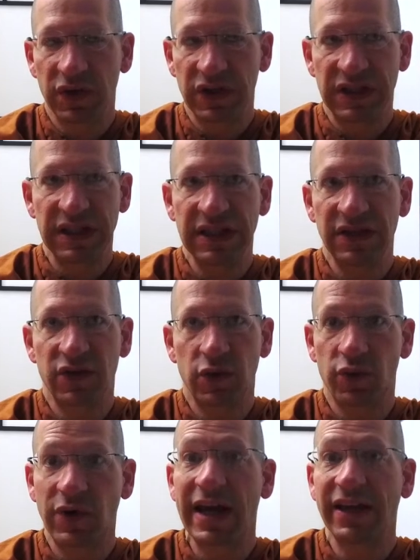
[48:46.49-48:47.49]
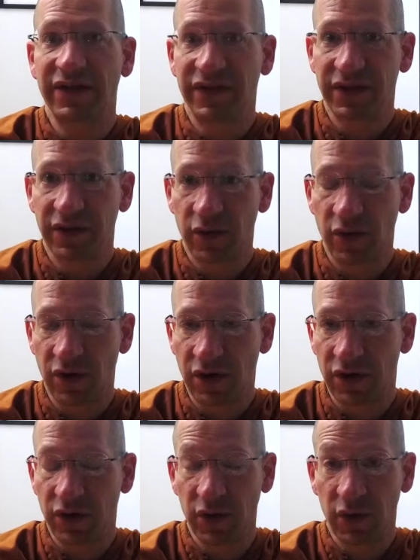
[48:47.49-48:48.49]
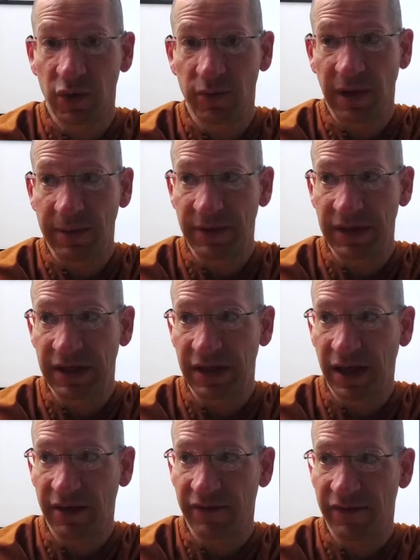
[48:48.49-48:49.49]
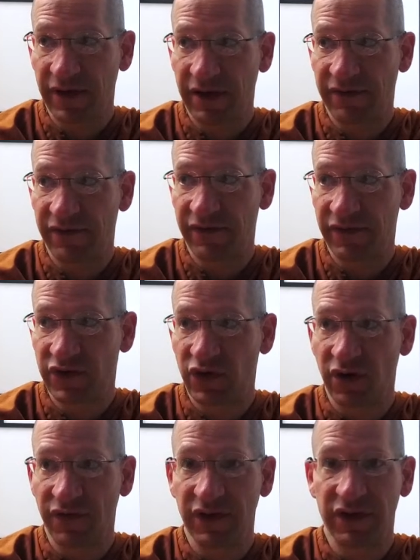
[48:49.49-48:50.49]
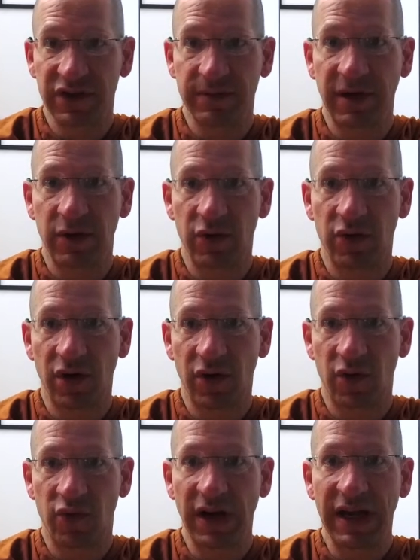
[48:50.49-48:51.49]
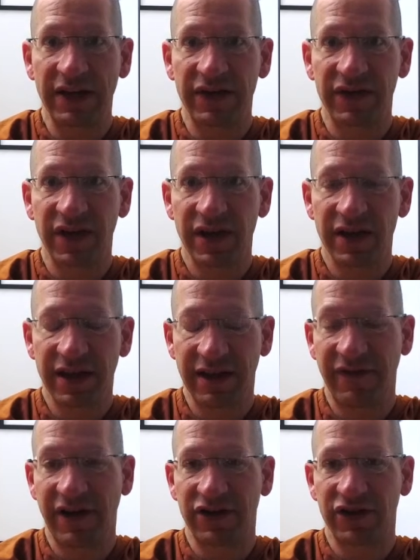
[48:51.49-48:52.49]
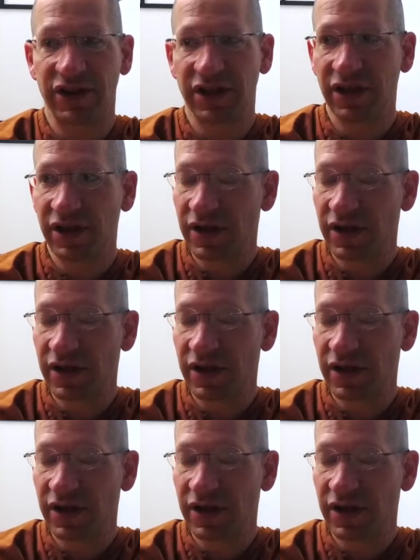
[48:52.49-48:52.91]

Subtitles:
sees race, or who might have strong feelings about race, they've actually